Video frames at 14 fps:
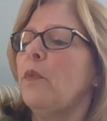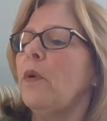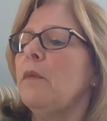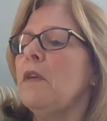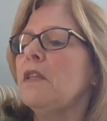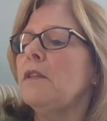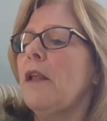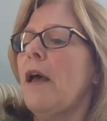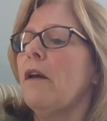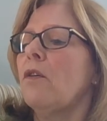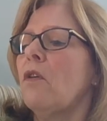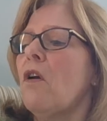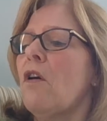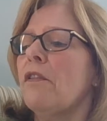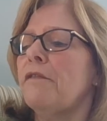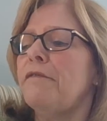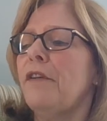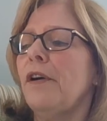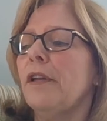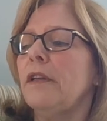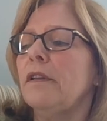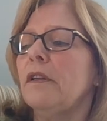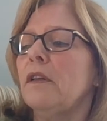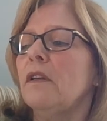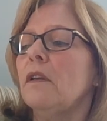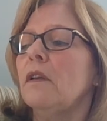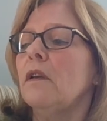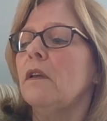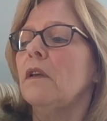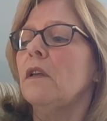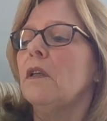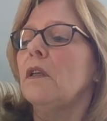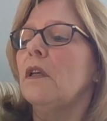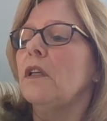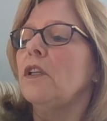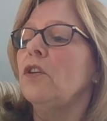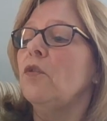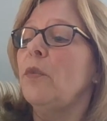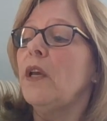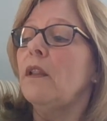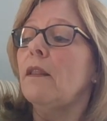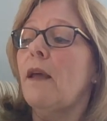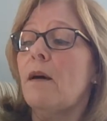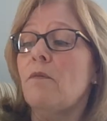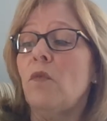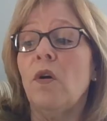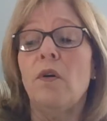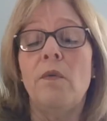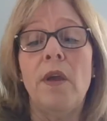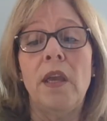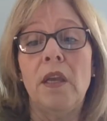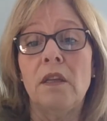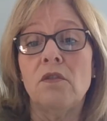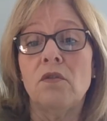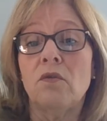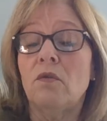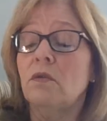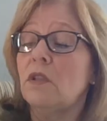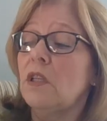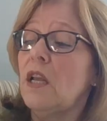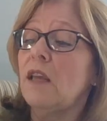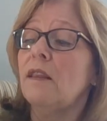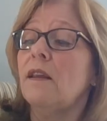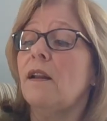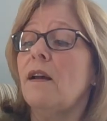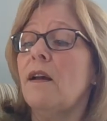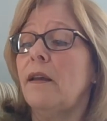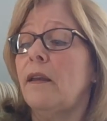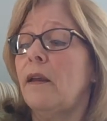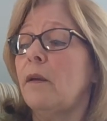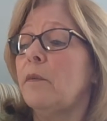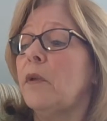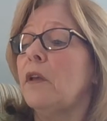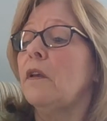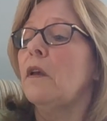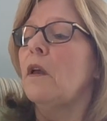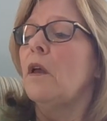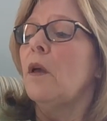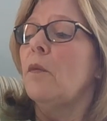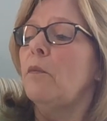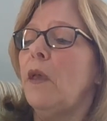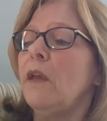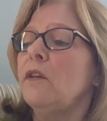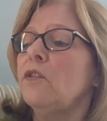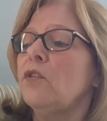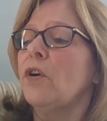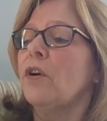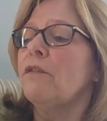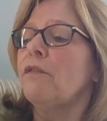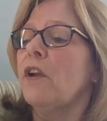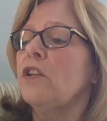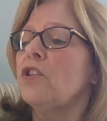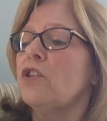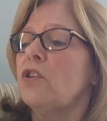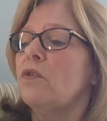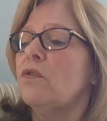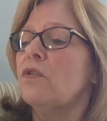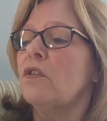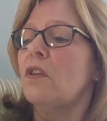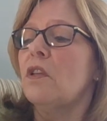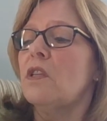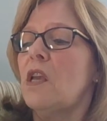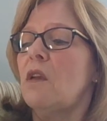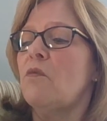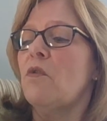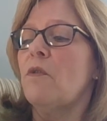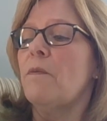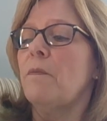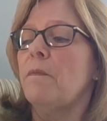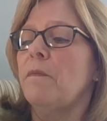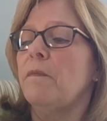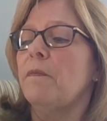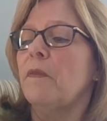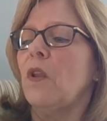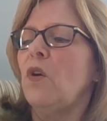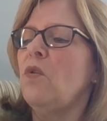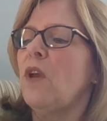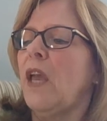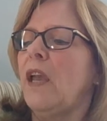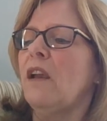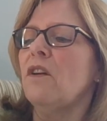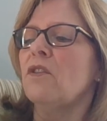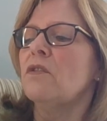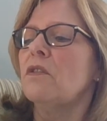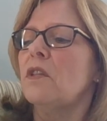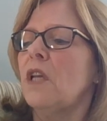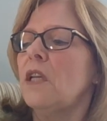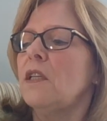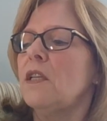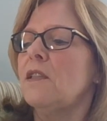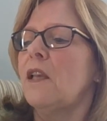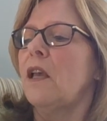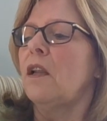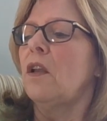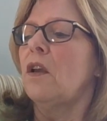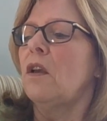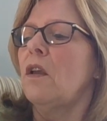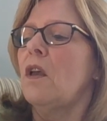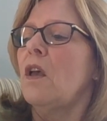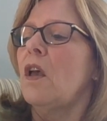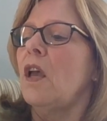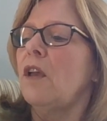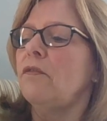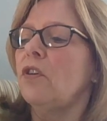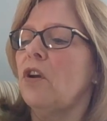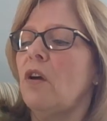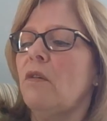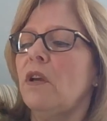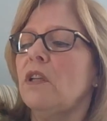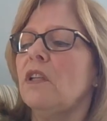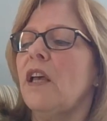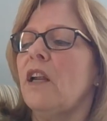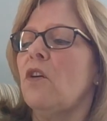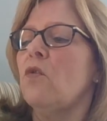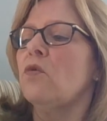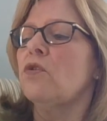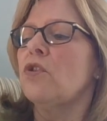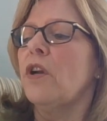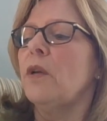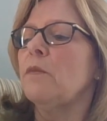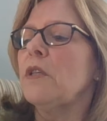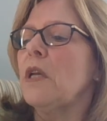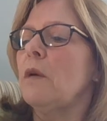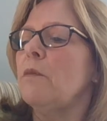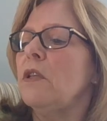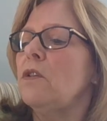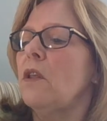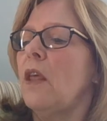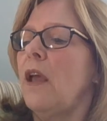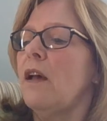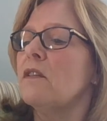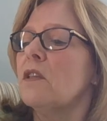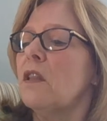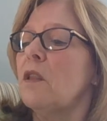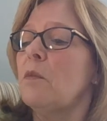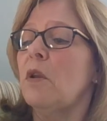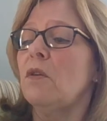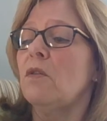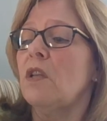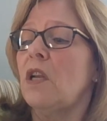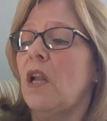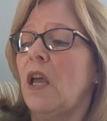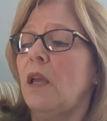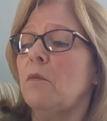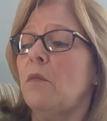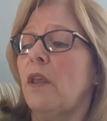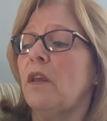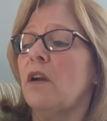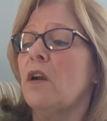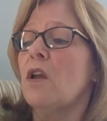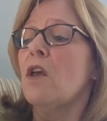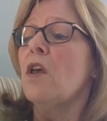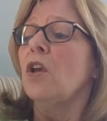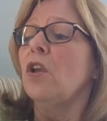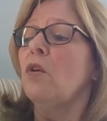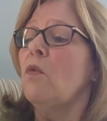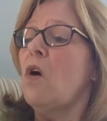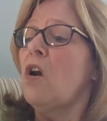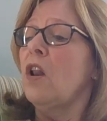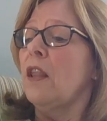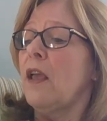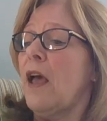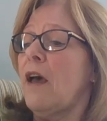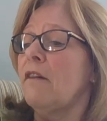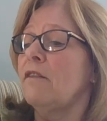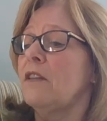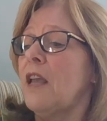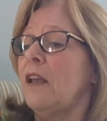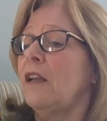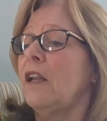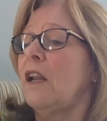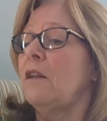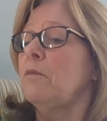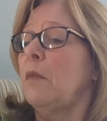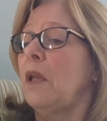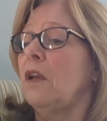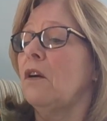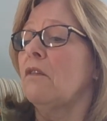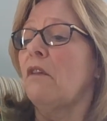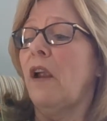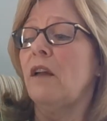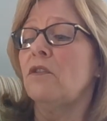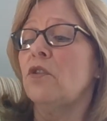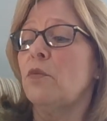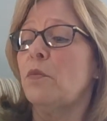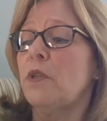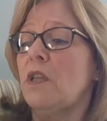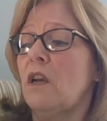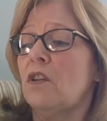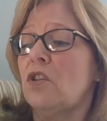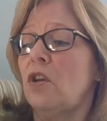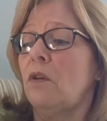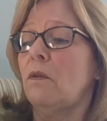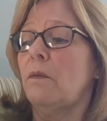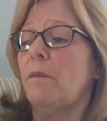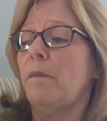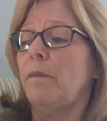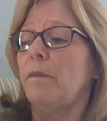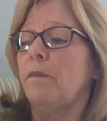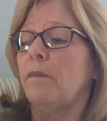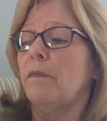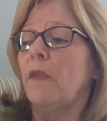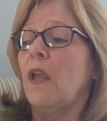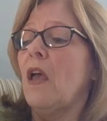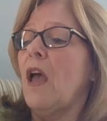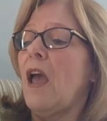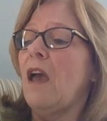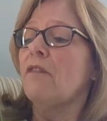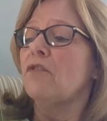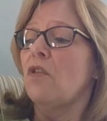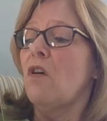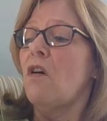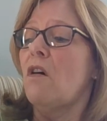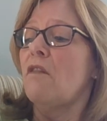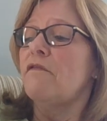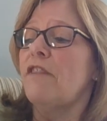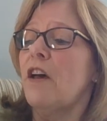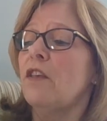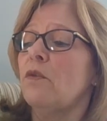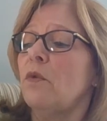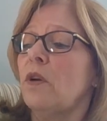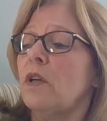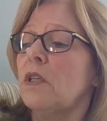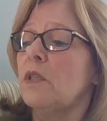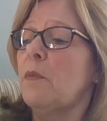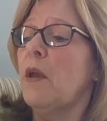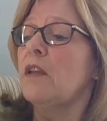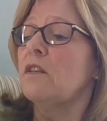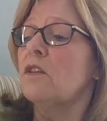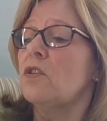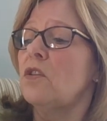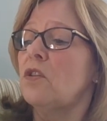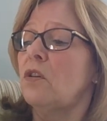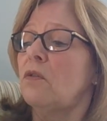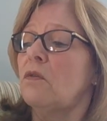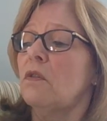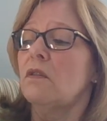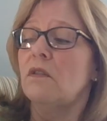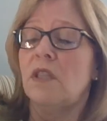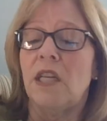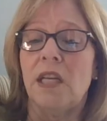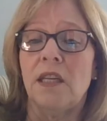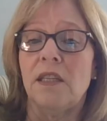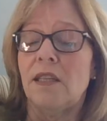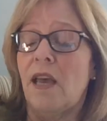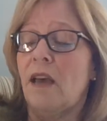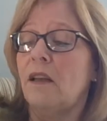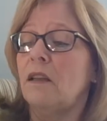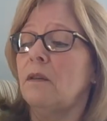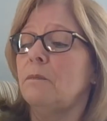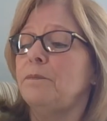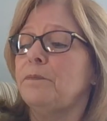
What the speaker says: We missed out on all the fun." "You'll be a lot more awake in school today than I am." Meg her French toast to the table. "Who cares?" Sandy said. "If you're going to let old tramps come into the house in the middle of the night, Mother, you ought to have Den and me around to protect you." "After all, Father would expect us to," Denny's added.